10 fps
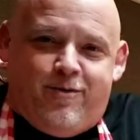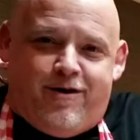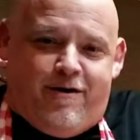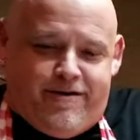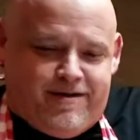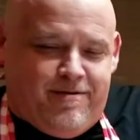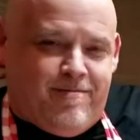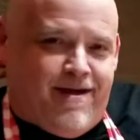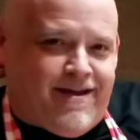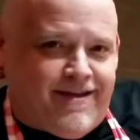we're going to be
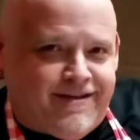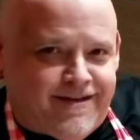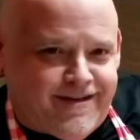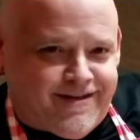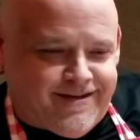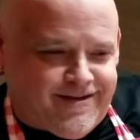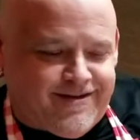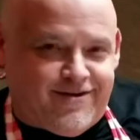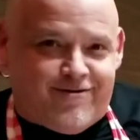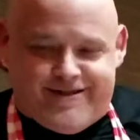making
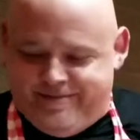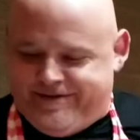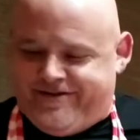Christmas